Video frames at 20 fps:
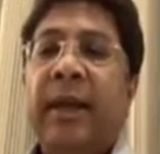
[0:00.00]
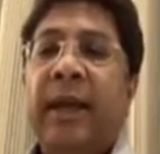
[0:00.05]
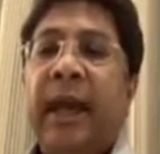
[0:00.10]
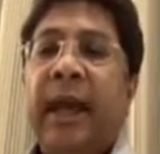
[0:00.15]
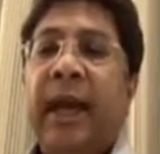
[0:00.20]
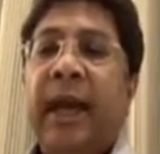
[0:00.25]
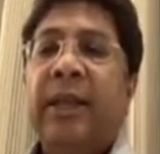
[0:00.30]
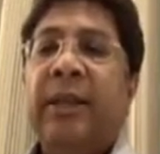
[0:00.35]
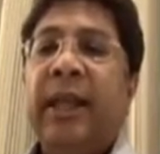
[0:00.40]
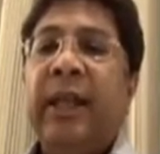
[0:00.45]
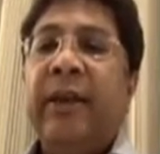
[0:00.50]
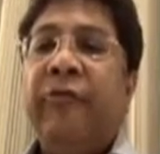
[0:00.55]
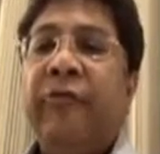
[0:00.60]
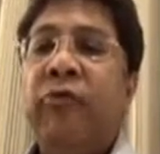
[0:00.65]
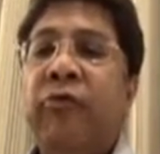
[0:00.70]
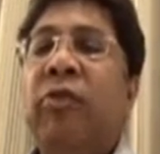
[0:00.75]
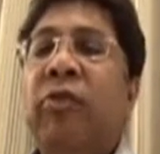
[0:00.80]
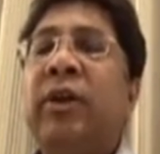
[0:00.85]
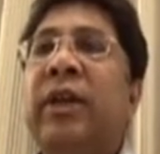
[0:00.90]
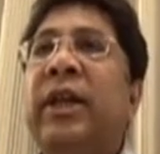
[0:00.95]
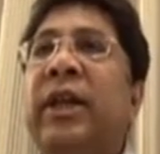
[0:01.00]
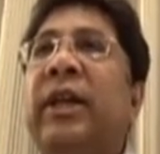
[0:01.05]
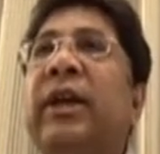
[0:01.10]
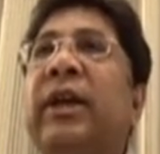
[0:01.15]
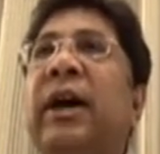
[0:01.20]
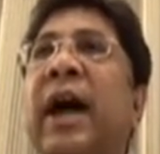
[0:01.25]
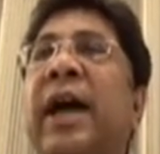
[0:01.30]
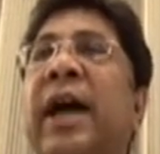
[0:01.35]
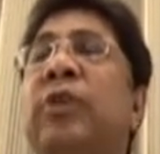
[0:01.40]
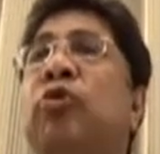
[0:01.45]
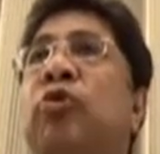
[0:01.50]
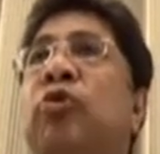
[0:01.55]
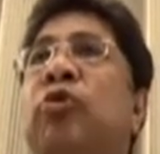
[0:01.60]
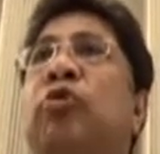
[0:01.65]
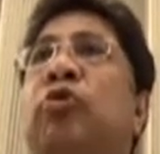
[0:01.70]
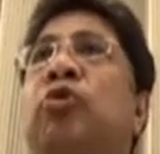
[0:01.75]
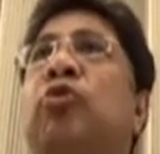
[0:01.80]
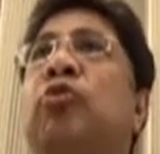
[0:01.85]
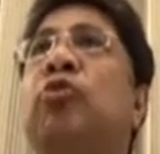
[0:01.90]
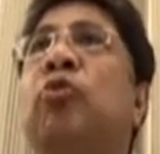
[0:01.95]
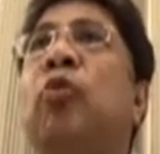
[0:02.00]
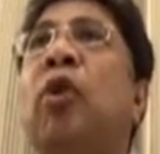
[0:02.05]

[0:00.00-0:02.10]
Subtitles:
And therefore, I don't know to what